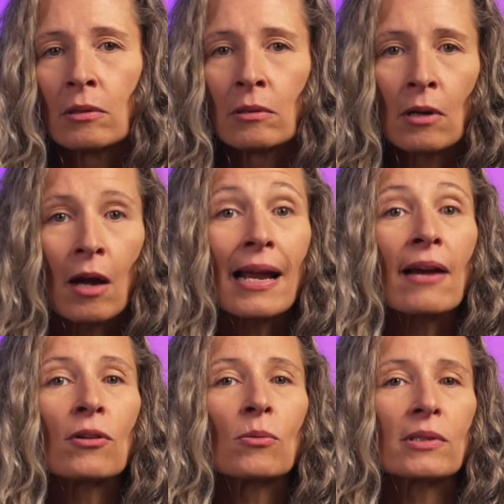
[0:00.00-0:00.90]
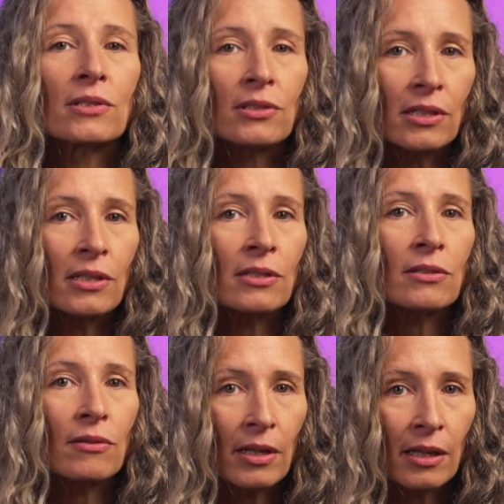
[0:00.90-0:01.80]
Not everyone
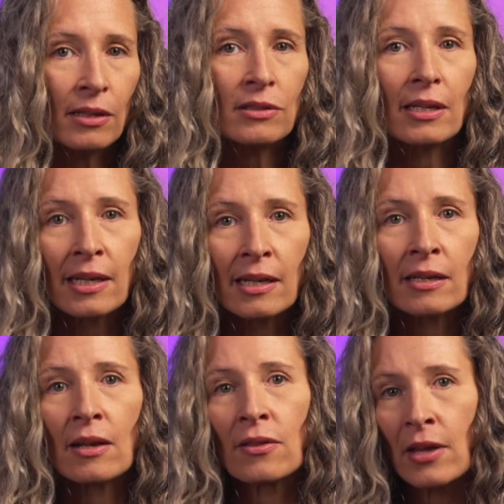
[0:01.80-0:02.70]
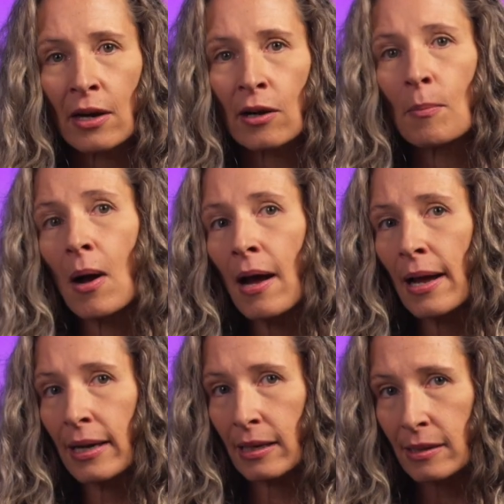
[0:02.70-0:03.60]
sees things in their
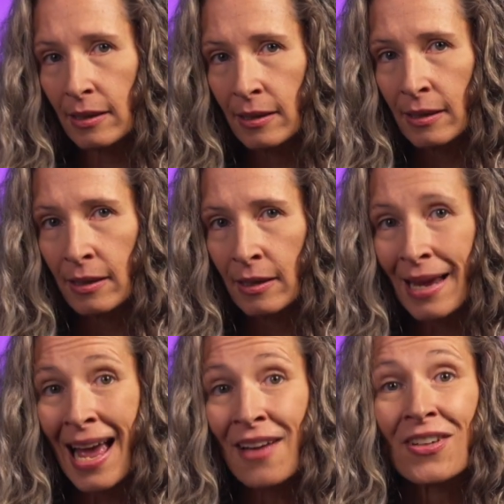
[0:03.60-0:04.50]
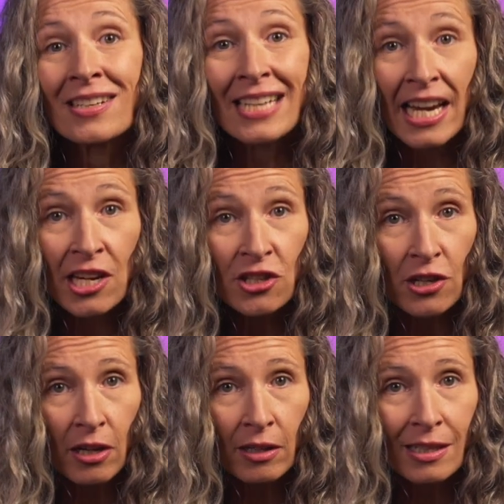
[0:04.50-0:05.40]
mind.
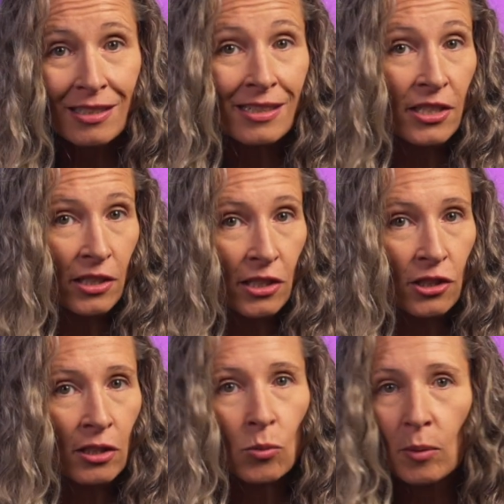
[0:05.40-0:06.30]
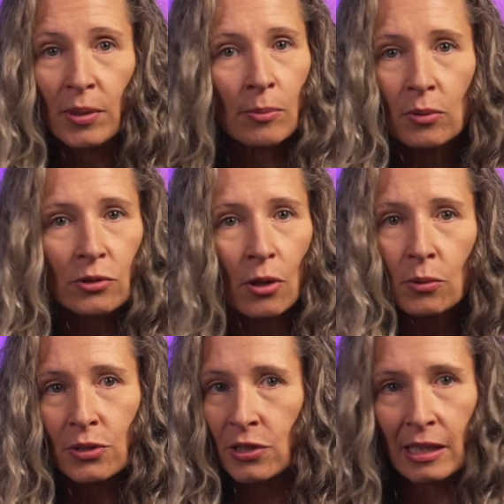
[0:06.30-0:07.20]
Aphantasia is a condition where people
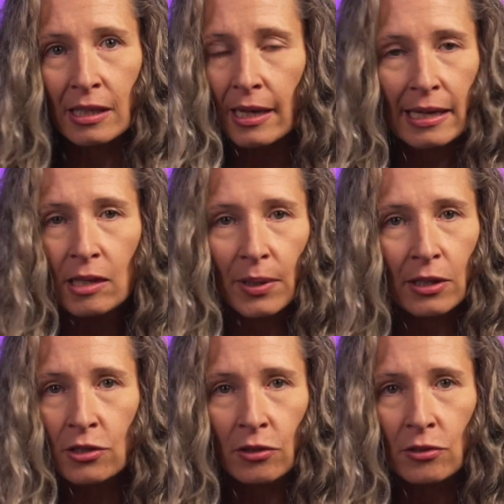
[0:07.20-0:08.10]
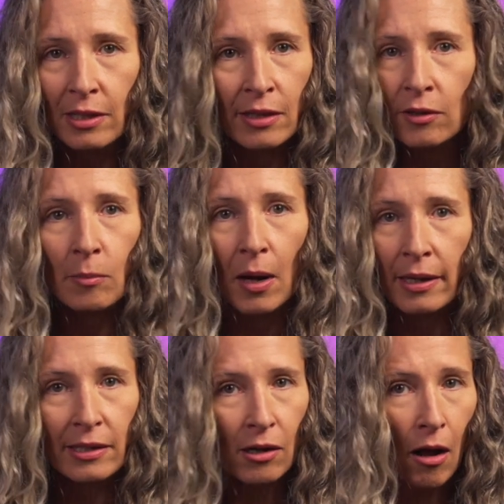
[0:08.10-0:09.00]
don't see any pictures in their
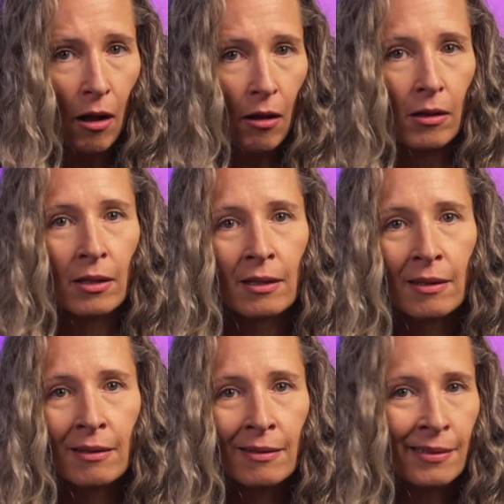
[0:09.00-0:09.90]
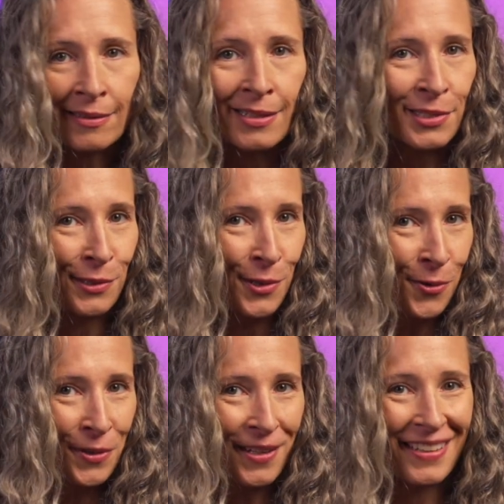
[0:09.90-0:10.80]
mind at all, yet they still
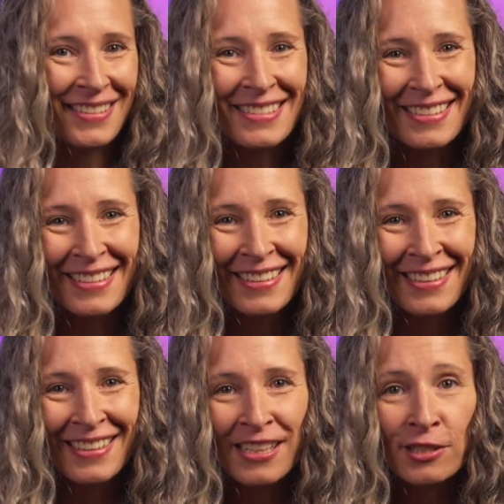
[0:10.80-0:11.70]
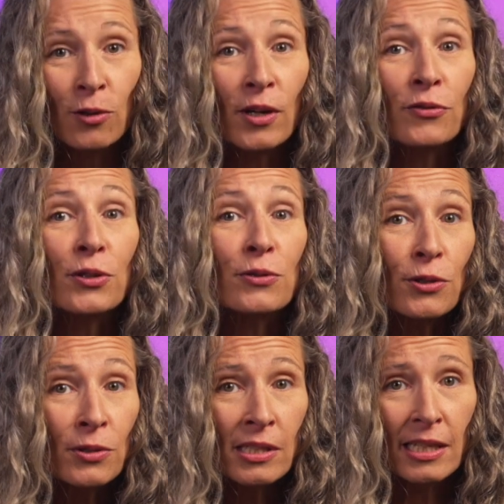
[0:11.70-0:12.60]
know things. So if you
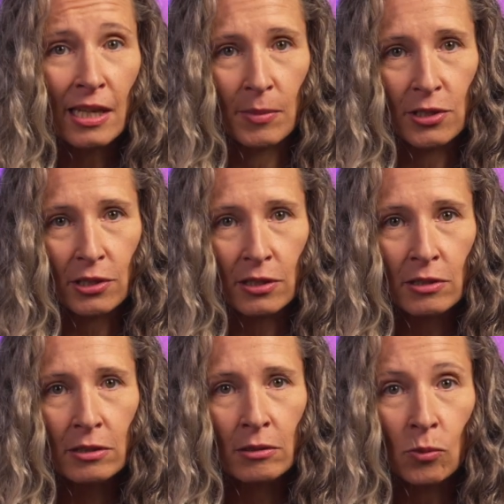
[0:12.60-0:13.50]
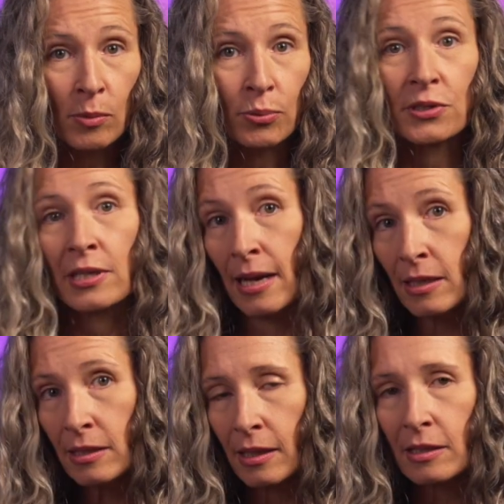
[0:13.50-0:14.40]
do see images when
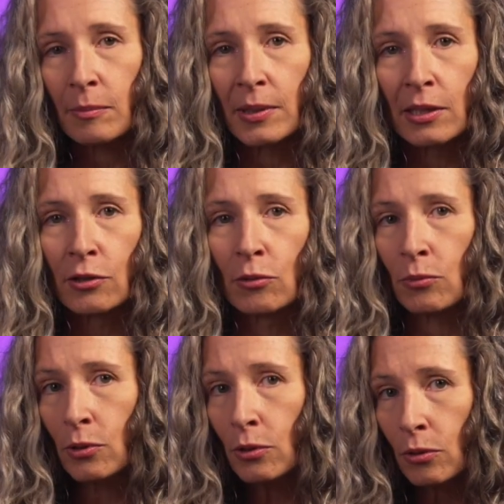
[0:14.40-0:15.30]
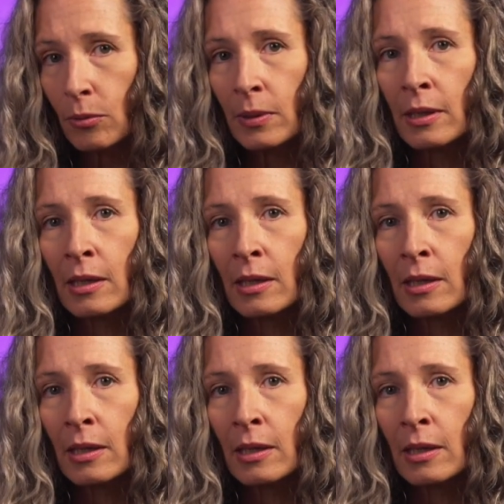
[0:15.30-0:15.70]
pretending to be in your room,